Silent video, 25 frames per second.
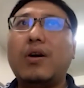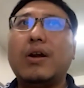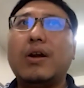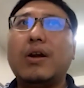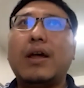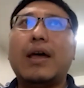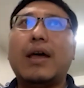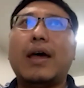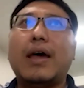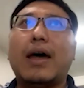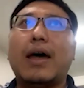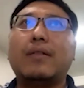
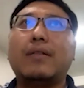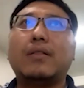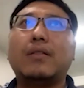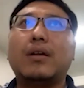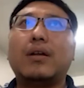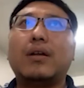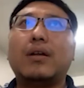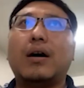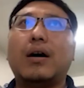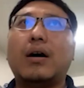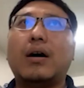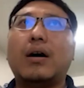and
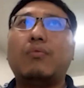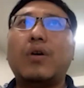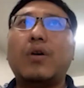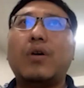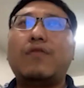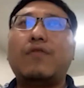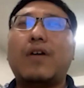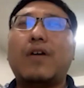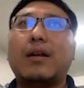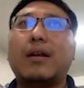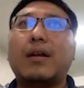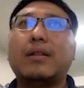we
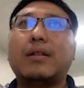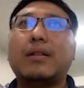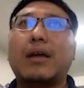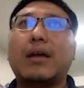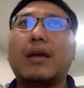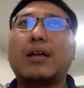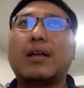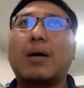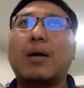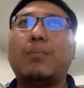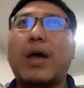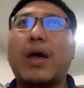found that
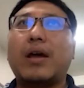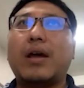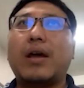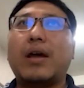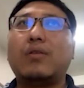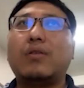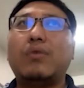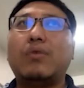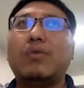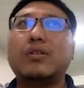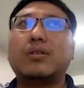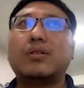compared
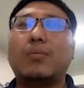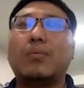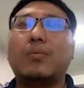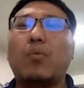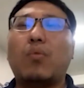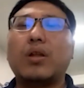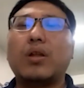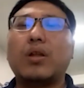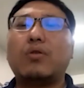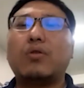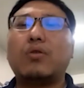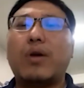with the
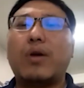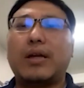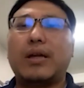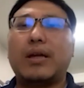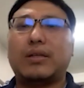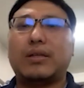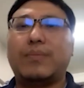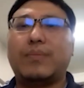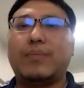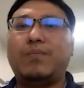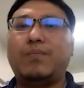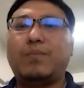moderate
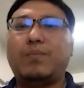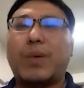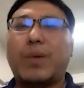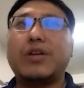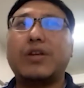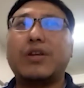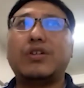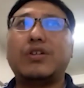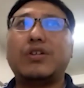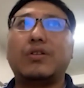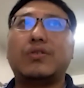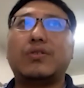
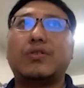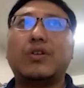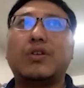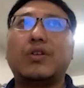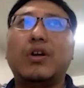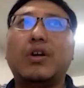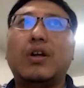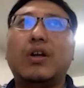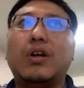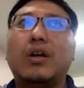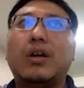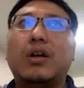patients,
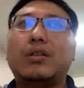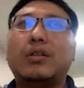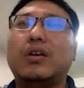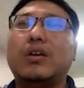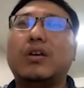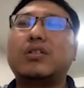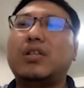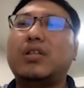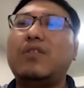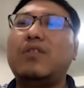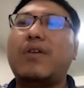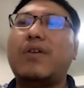the
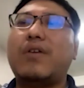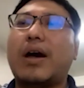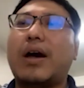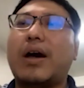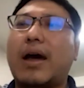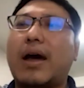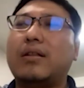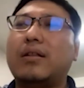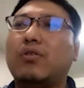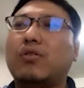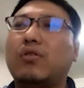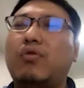severe
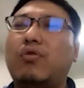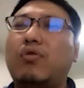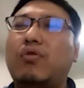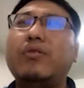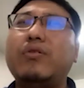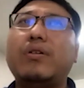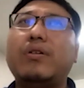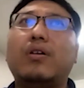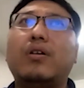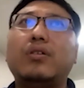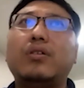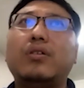and the
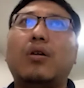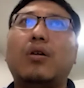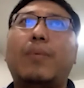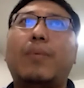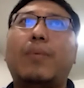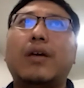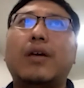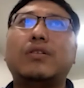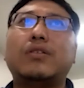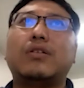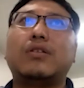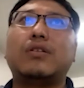critical ill
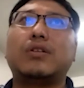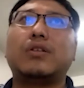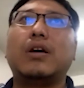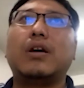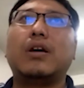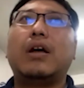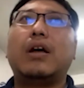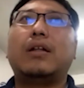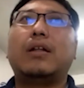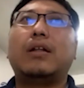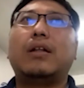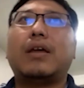patients,
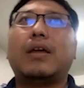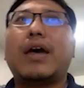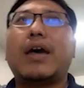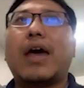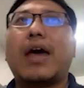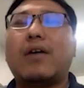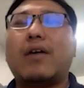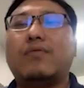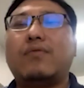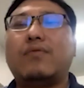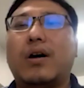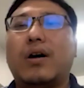they
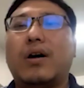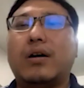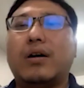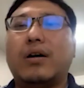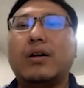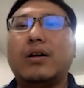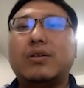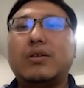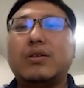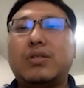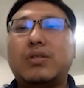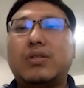have
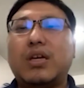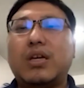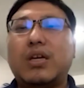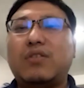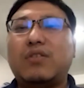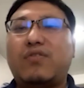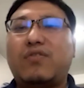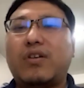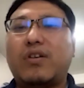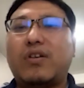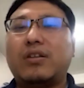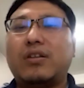
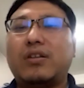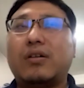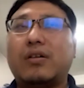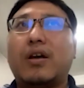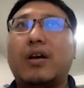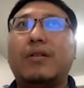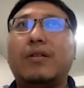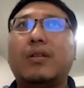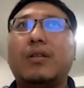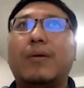significant